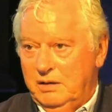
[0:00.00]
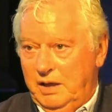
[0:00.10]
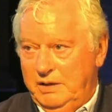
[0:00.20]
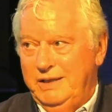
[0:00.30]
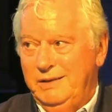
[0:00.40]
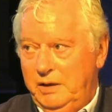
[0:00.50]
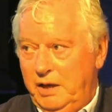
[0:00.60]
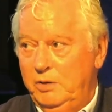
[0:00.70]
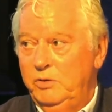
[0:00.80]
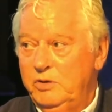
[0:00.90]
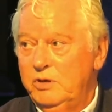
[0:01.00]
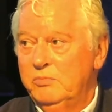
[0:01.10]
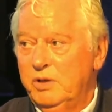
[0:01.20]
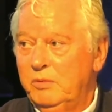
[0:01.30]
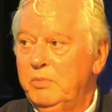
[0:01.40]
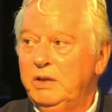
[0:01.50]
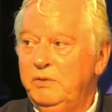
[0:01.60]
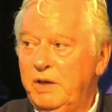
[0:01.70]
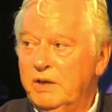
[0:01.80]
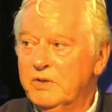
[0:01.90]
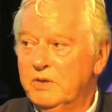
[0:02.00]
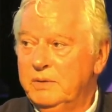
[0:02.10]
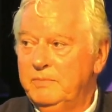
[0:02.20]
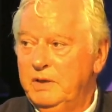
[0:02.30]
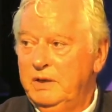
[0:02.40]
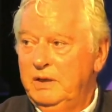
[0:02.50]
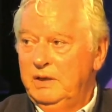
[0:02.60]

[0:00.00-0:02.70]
ideally owned by a manufacturer. Mm.